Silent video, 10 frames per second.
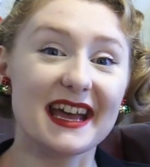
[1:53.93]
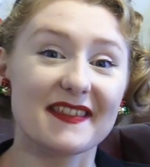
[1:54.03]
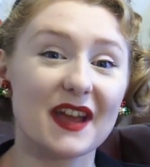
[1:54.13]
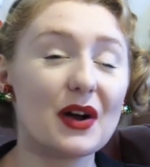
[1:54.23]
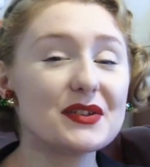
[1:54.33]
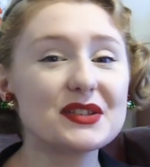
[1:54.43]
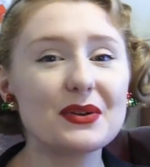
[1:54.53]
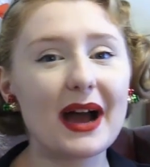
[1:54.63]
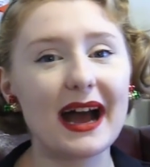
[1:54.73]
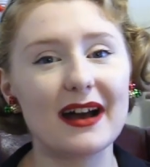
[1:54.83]
They also
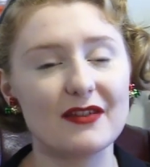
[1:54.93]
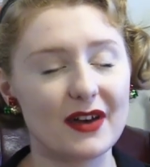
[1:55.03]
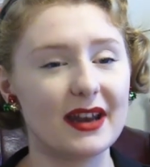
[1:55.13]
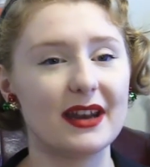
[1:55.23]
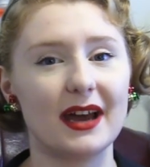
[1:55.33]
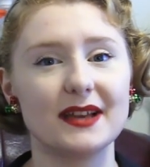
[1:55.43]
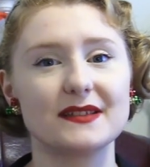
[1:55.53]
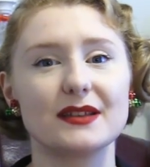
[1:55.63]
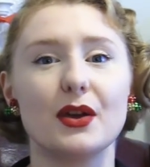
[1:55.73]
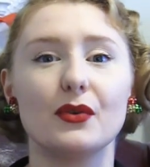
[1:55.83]
have a nice